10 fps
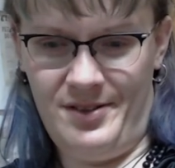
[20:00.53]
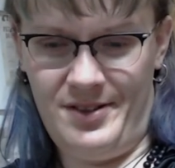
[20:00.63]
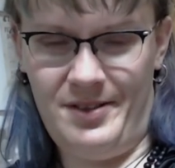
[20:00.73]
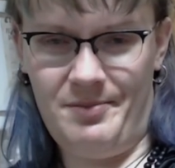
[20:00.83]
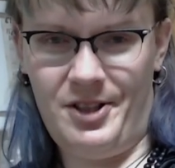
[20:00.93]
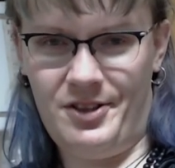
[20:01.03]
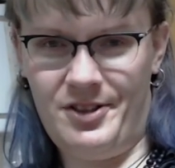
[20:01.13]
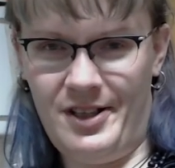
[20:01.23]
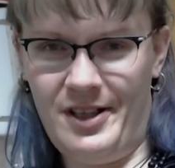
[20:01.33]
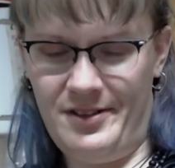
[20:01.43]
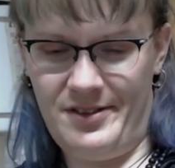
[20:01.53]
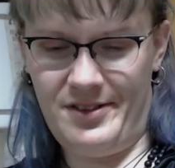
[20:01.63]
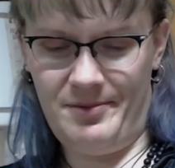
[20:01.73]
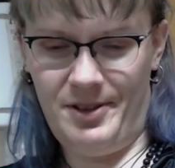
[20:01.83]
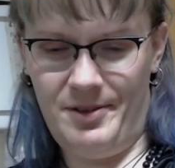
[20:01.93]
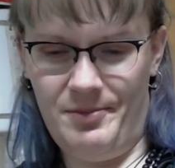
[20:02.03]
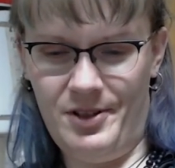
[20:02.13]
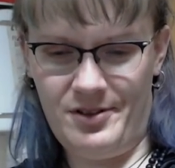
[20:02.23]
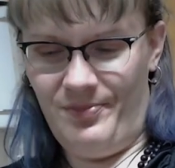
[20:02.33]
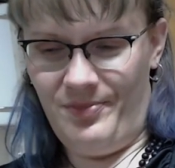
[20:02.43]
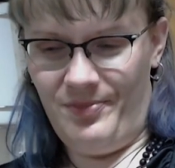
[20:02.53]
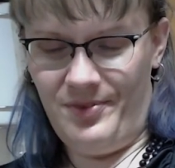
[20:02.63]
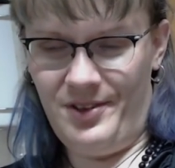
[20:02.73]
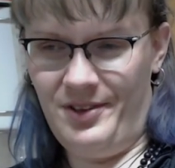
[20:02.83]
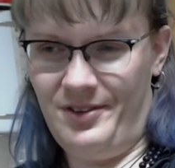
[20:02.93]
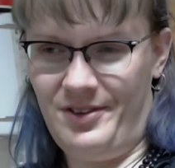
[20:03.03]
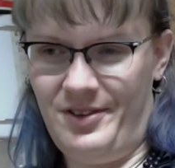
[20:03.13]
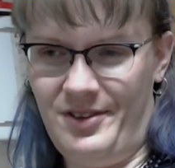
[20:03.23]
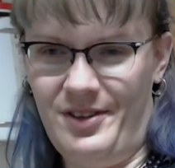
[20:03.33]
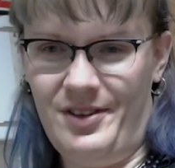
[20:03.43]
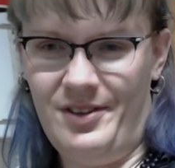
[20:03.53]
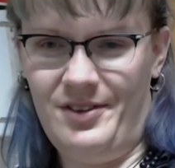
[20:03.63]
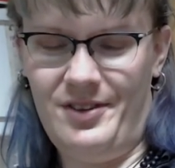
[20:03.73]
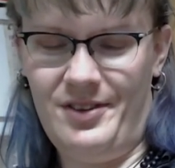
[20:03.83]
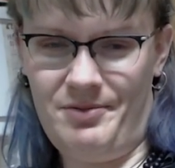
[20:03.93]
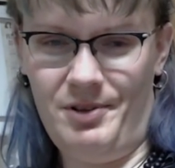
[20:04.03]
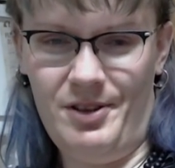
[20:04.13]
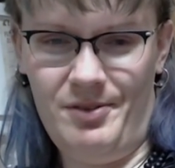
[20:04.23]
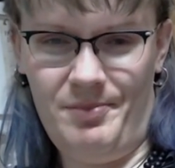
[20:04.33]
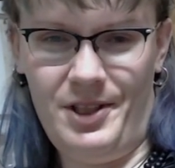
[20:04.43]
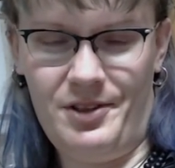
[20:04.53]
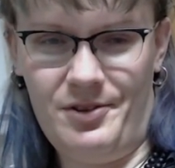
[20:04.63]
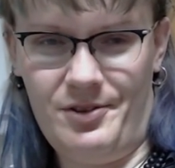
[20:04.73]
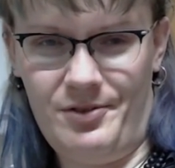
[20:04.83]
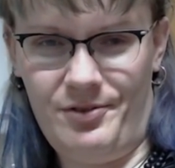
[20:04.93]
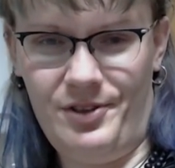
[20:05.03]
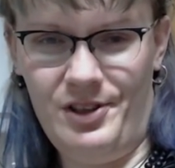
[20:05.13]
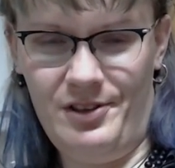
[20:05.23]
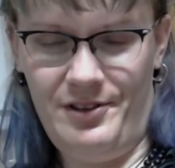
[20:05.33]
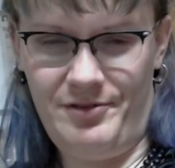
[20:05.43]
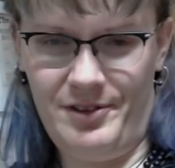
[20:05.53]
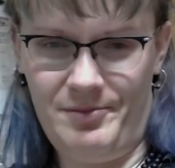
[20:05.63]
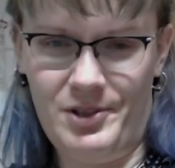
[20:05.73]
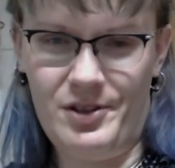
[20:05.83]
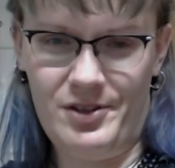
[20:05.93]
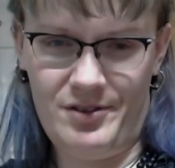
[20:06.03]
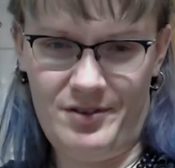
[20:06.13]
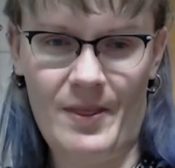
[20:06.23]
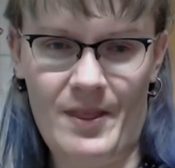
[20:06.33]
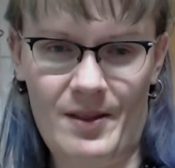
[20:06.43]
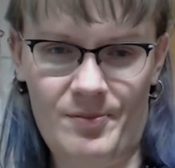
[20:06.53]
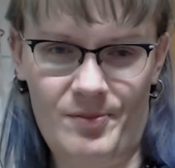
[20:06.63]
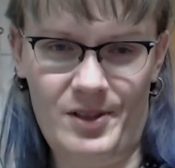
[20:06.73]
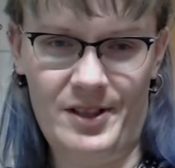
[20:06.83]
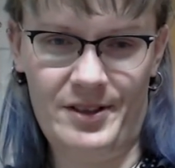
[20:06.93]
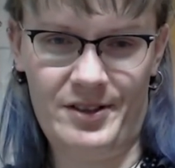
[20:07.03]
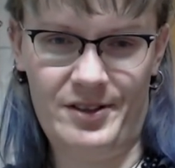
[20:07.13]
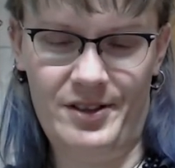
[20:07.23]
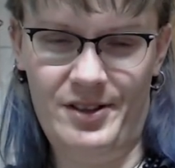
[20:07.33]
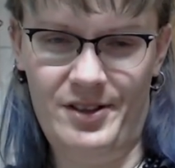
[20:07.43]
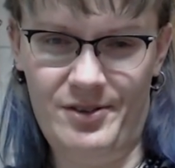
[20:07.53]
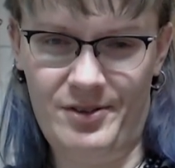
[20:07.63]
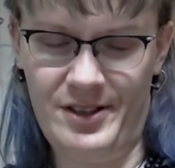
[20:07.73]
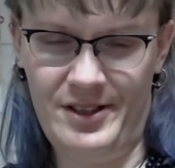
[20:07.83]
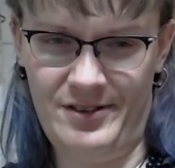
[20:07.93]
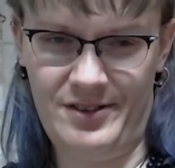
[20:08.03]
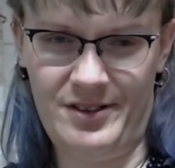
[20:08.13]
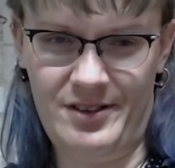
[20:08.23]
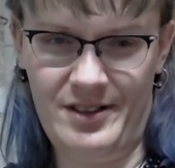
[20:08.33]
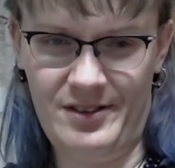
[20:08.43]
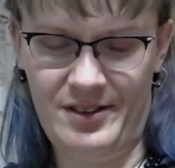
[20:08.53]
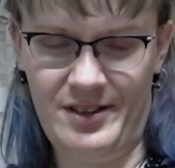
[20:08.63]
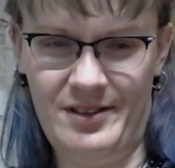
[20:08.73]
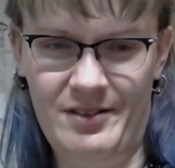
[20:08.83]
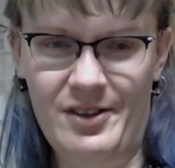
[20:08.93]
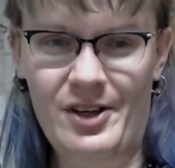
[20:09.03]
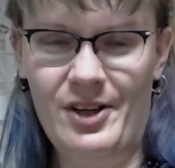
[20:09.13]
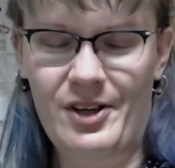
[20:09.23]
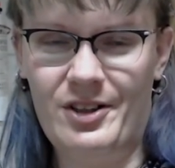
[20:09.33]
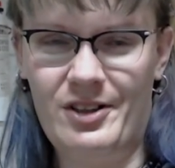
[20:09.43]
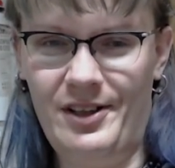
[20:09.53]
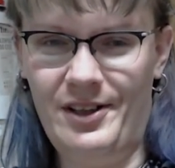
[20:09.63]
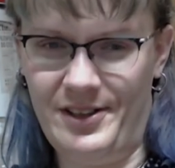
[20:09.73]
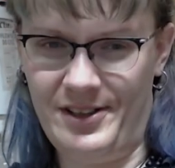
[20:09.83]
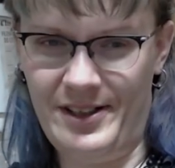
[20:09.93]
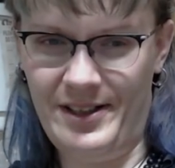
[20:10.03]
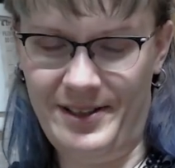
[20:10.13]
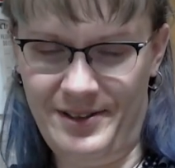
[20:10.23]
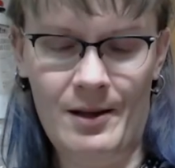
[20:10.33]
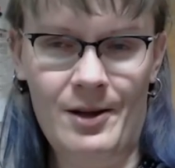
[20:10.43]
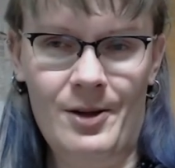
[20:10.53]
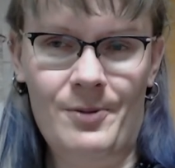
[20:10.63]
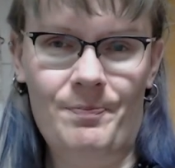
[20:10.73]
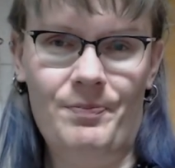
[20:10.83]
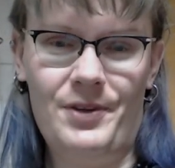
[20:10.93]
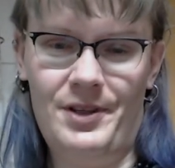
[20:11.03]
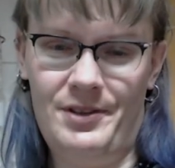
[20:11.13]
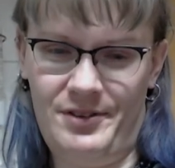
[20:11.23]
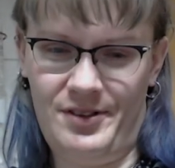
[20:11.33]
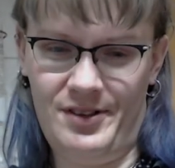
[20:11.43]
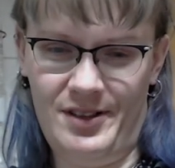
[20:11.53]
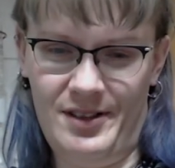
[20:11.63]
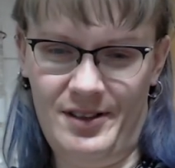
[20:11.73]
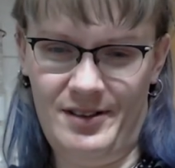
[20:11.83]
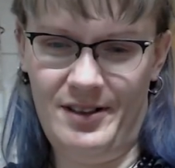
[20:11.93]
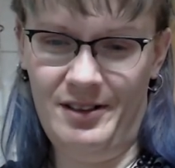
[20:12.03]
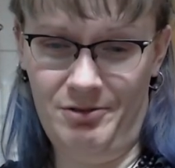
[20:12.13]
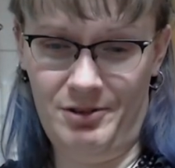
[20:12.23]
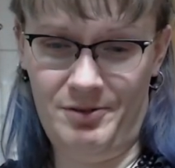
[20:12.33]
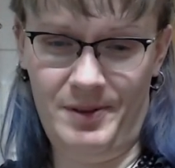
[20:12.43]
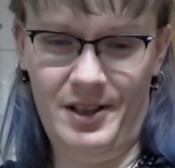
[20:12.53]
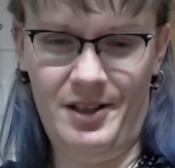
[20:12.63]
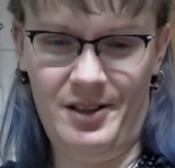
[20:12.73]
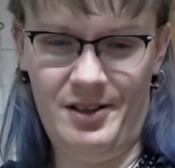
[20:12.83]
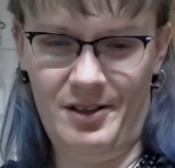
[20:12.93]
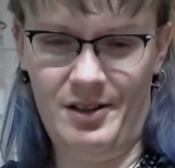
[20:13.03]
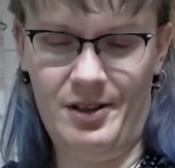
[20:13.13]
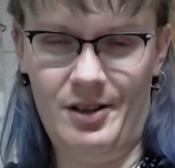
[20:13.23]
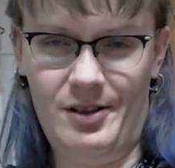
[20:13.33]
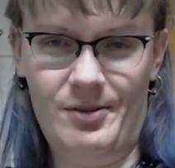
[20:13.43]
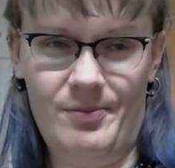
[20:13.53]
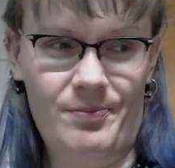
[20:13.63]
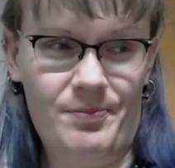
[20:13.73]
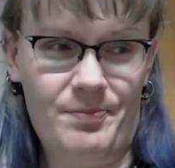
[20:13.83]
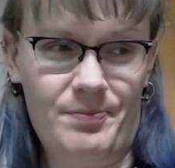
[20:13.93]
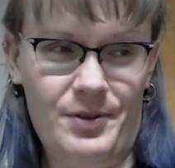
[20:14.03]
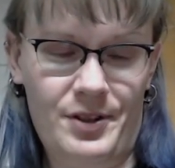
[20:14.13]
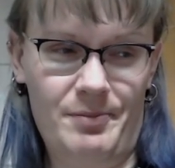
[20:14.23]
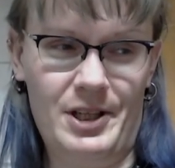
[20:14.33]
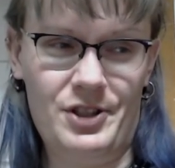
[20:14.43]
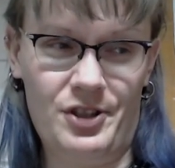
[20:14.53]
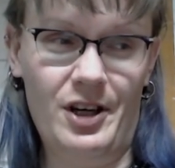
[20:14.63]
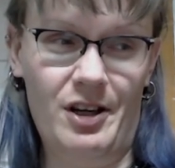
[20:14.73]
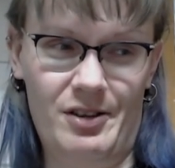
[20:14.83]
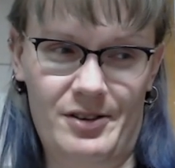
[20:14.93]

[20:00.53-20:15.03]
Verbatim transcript: regret, some remorse, and this will make you feel even worse. Like you can't get a clear head, and that would be pretty much all that